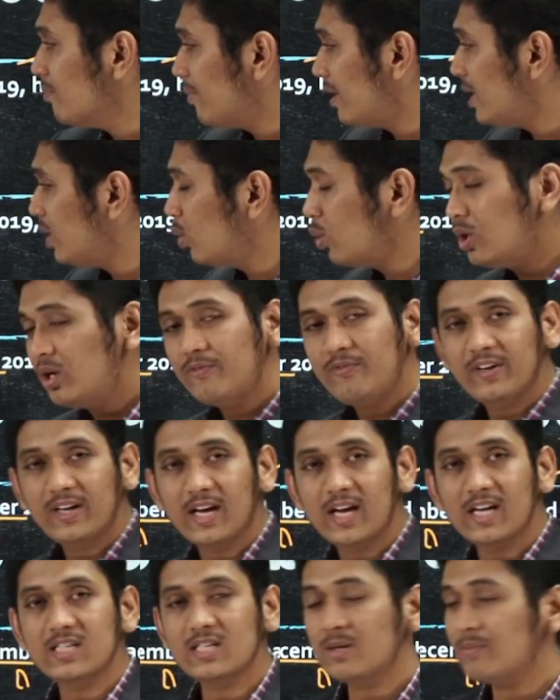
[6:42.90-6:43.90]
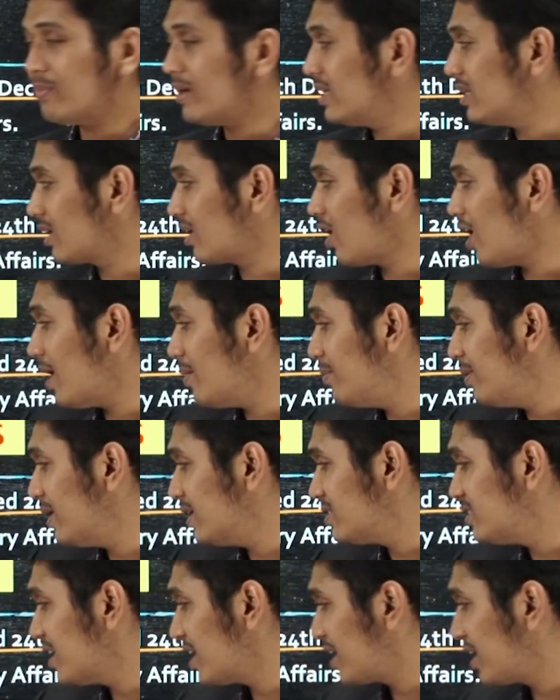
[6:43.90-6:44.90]
by notification by the
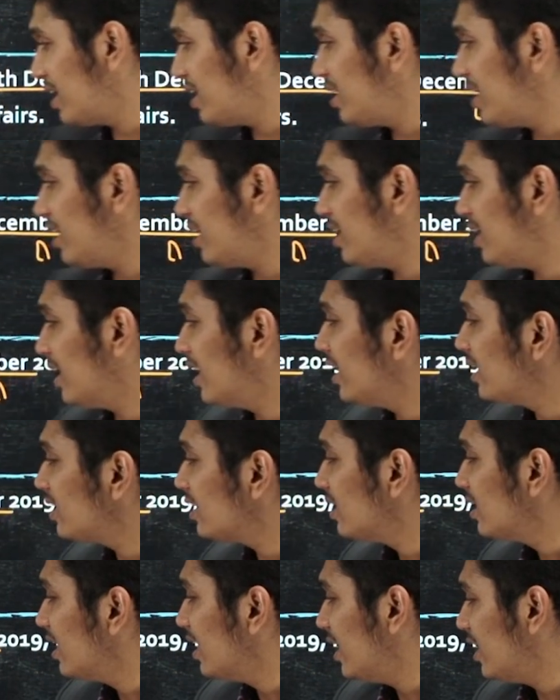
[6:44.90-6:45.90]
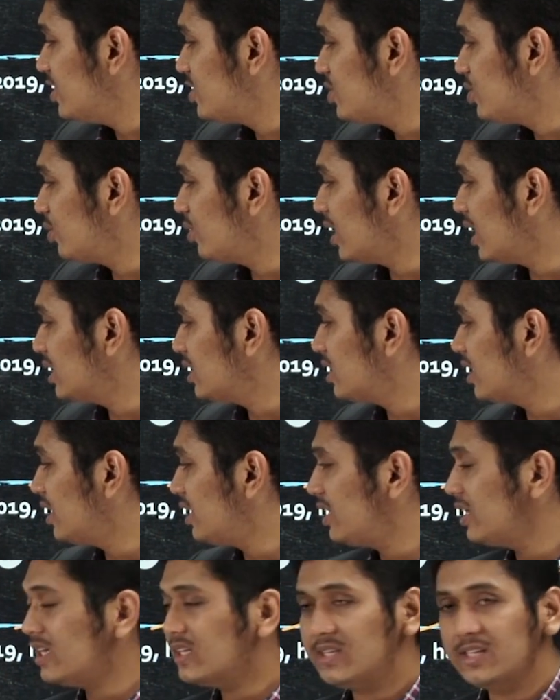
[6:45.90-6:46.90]
Cabinet Secretariat issued on
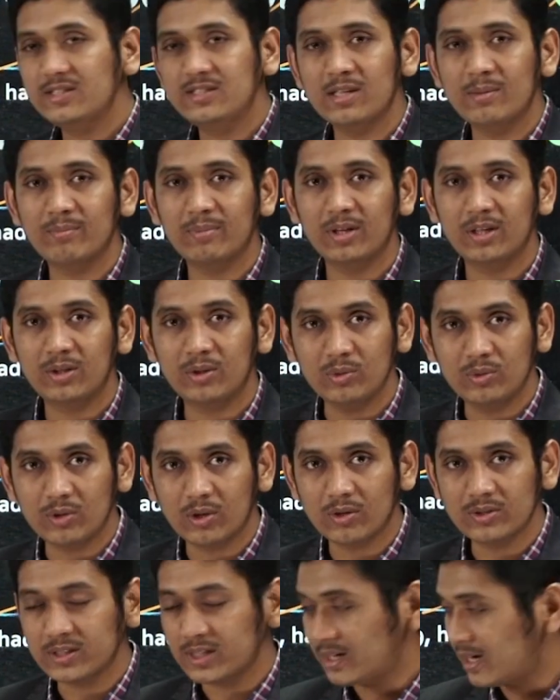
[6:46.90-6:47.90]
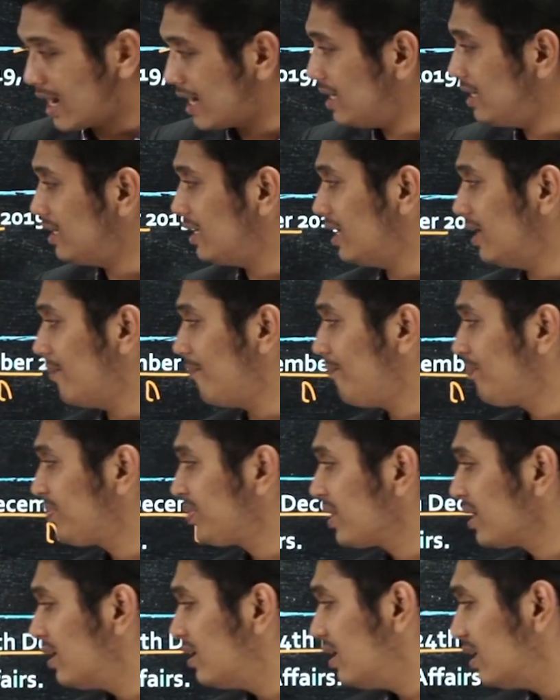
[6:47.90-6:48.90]
30th December 2019.
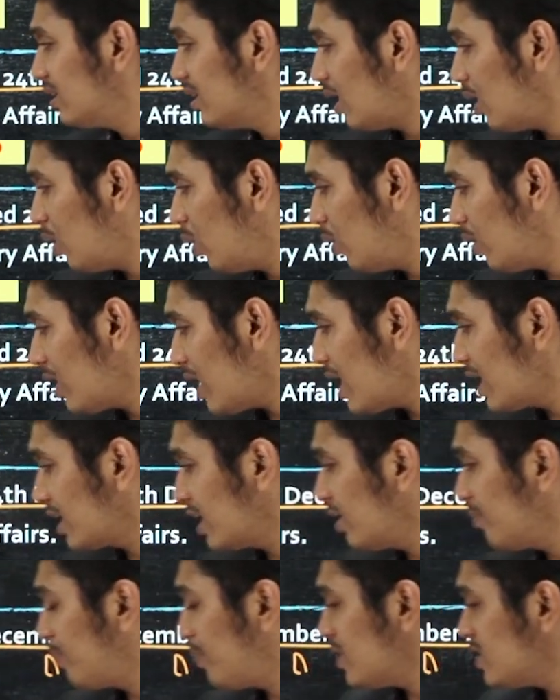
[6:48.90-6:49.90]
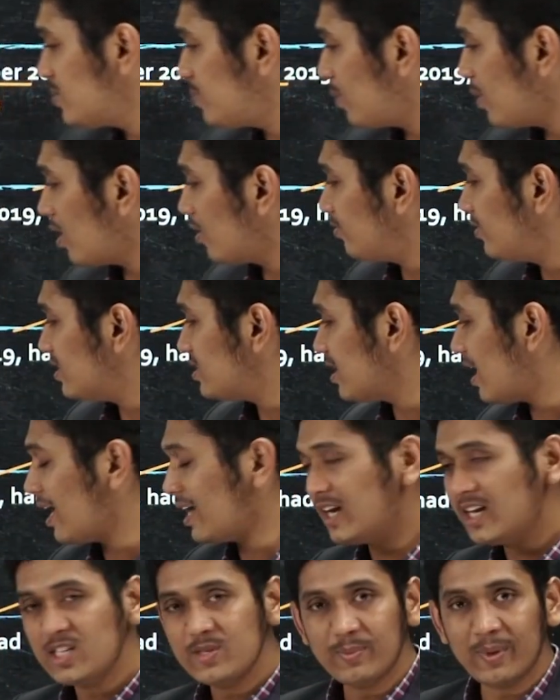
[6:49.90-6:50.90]
The overarching principle of this
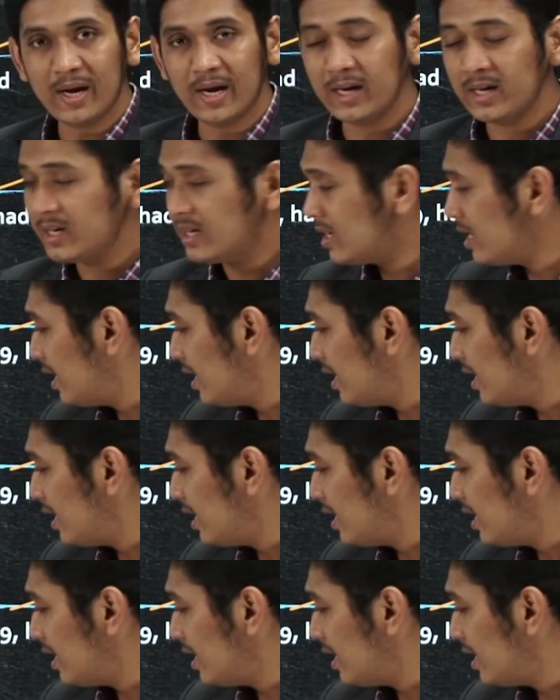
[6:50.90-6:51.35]
arrangement